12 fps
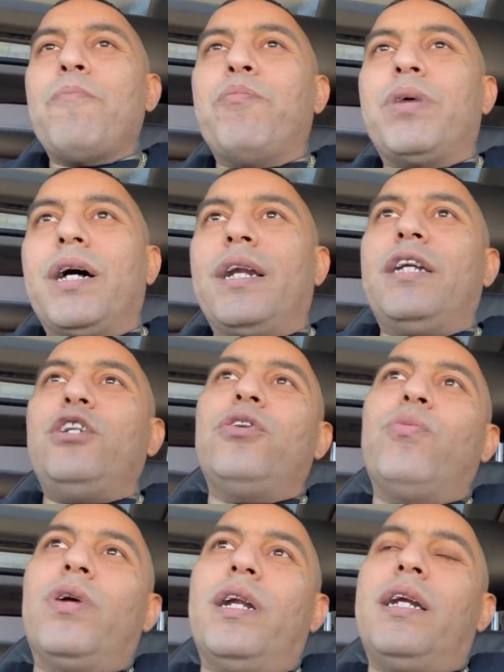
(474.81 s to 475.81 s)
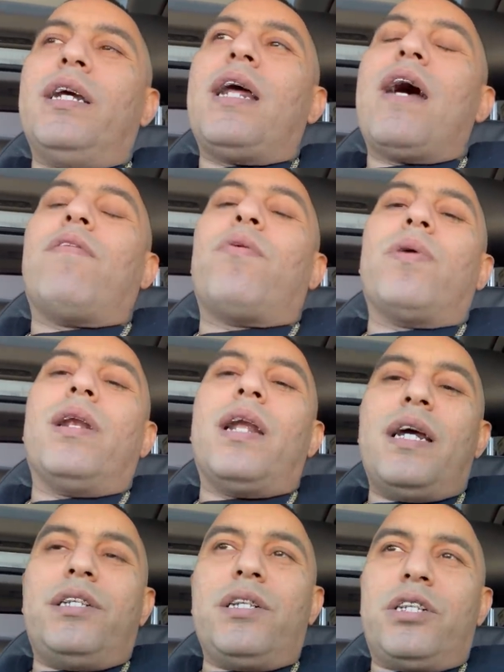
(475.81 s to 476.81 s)
but you really didn't have a
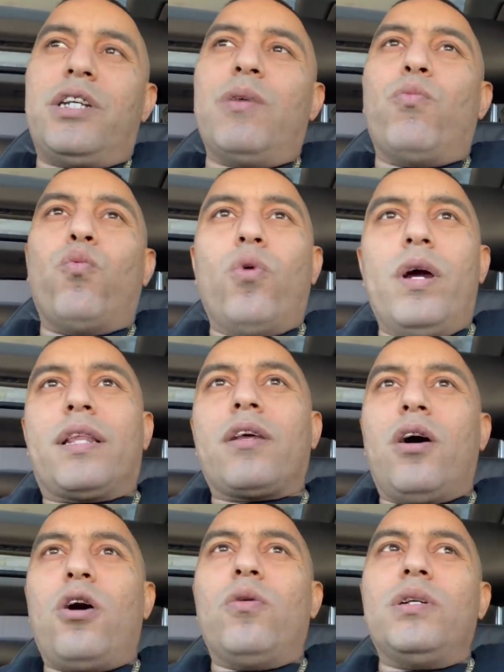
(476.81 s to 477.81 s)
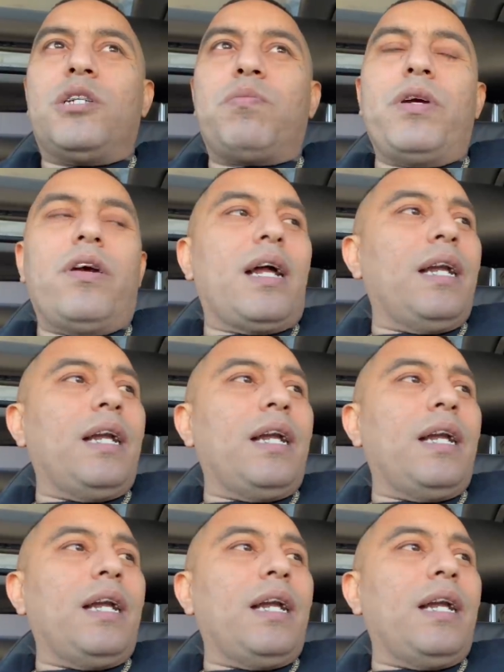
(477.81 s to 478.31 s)
relationship with the Holy Spirit.